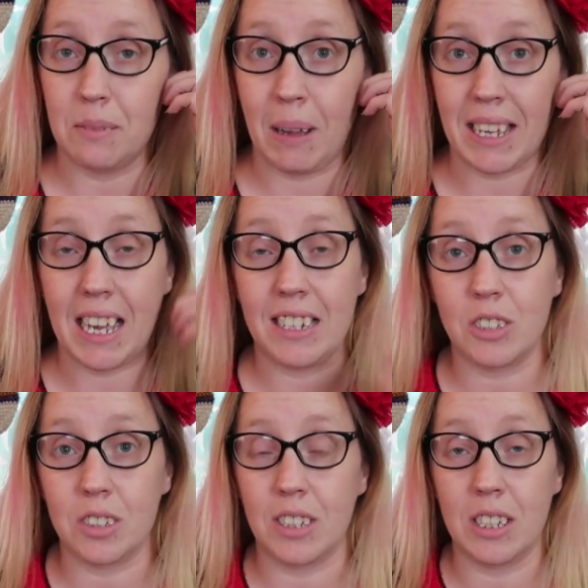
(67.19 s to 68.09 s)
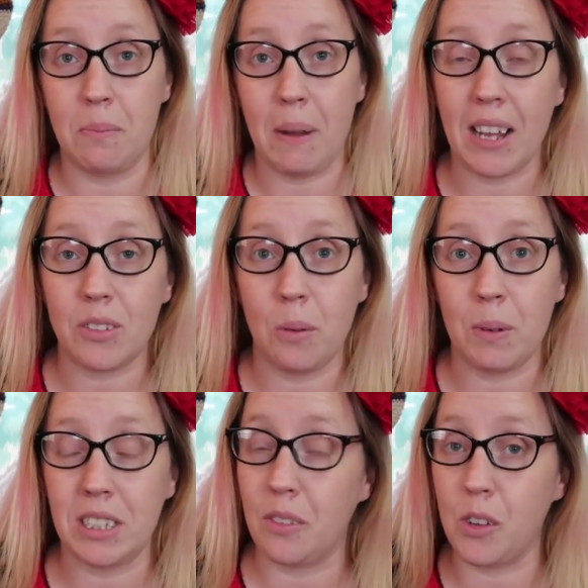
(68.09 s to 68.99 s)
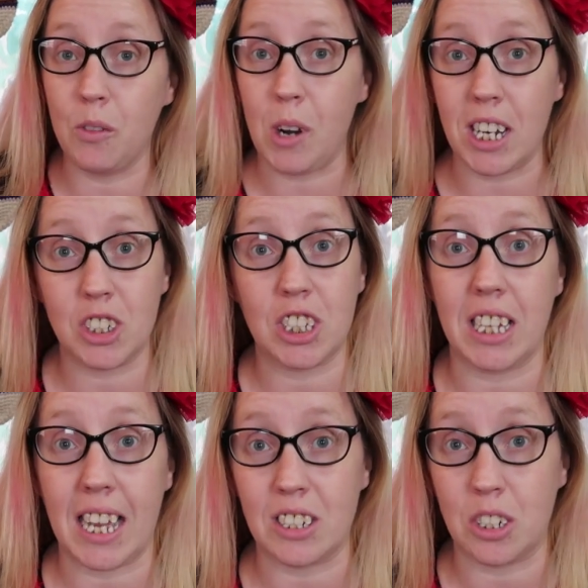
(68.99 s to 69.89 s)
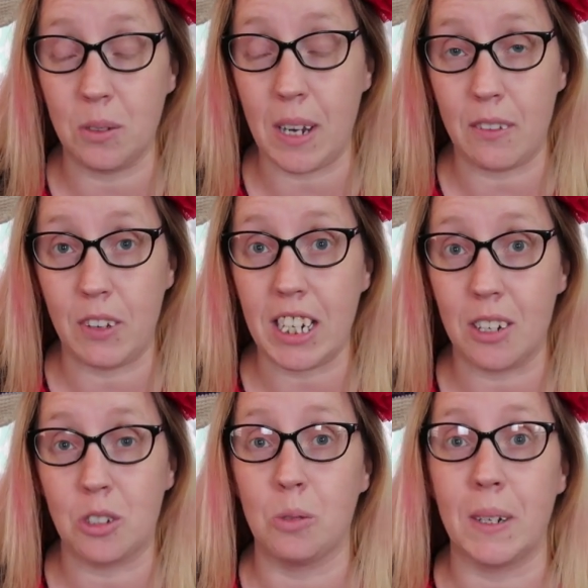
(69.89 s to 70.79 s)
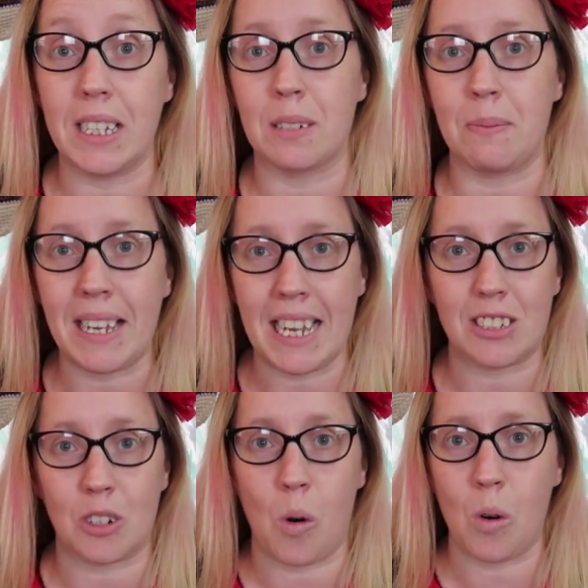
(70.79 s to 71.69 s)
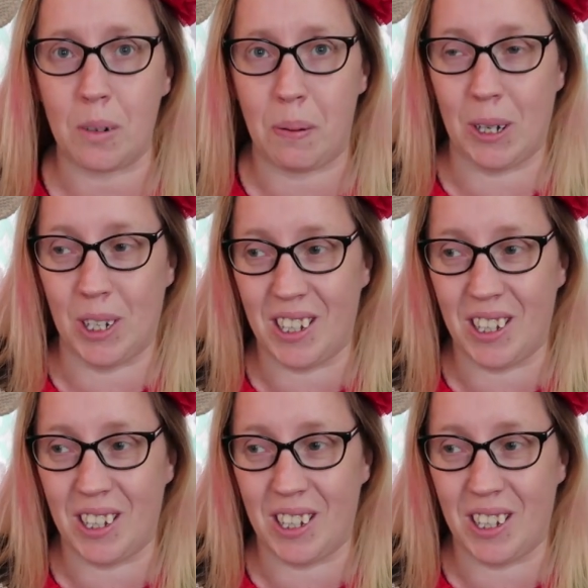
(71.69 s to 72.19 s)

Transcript: My cats are in the bathroom because if you've watched the last two day videos, you realize my cats are horrible.